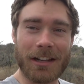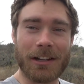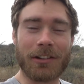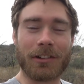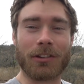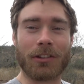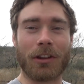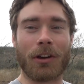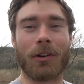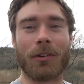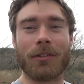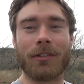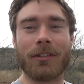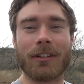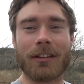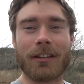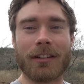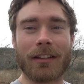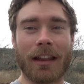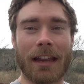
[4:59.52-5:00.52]
So
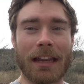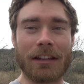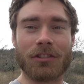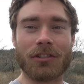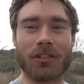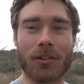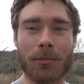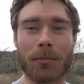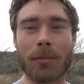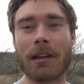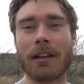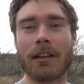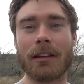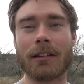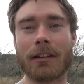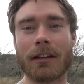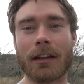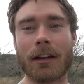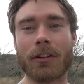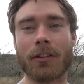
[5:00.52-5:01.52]
he should be
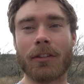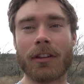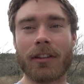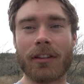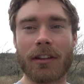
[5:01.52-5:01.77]
here this